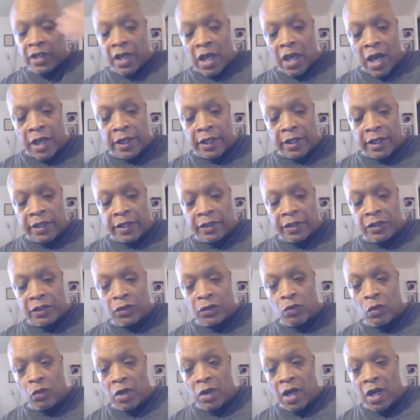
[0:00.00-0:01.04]
I ought to get
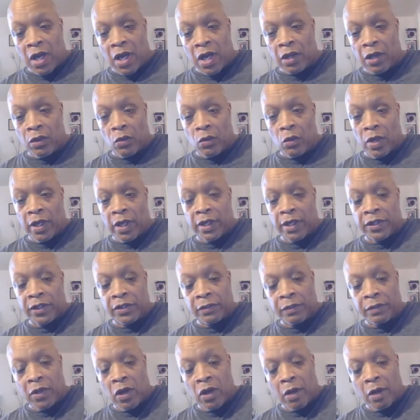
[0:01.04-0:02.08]
this one out of the way. It's
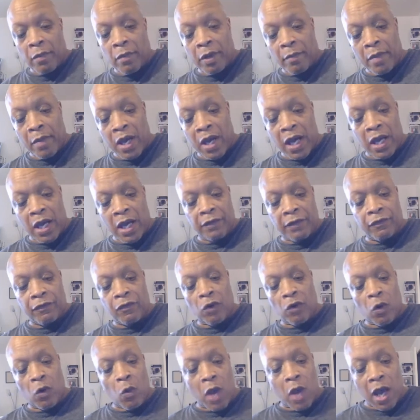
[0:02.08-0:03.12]
been on my mind
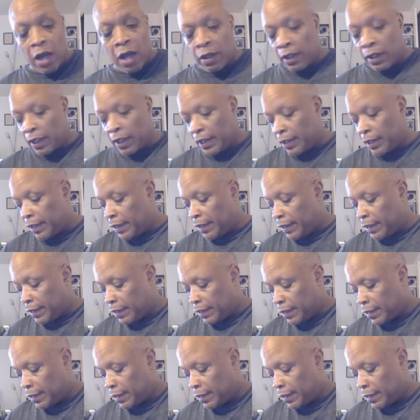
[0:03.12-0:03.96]
for a while lately.